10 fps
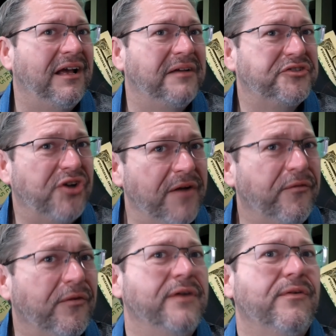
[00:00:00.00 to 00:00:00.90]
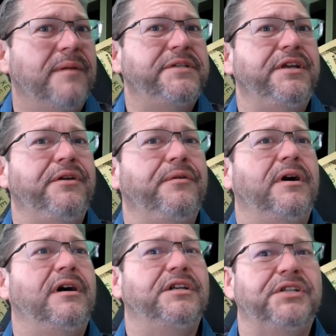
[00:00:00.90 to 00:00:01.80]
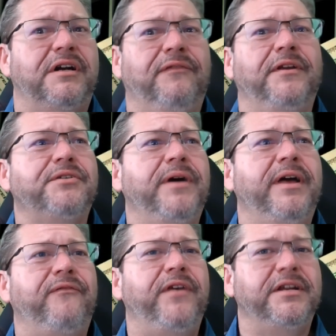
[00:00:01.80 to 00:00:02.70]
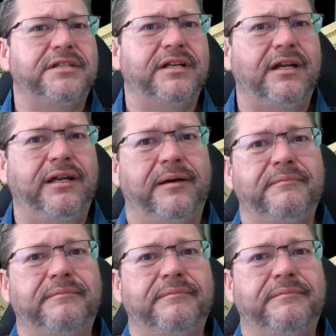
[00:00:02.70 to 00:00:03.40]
Sorry for interrupting you, Sheriff. Let's go ahead and finish the clip.